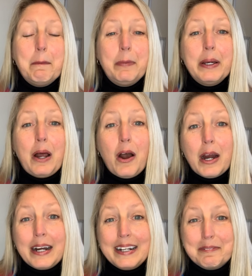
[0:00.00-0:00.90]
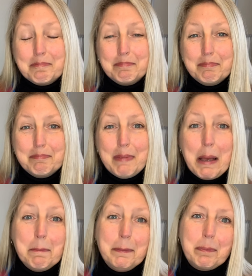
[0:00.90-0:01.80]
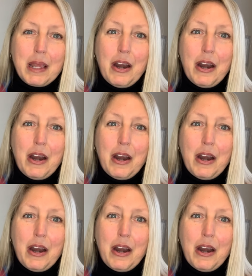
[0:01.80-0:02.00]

But our, mem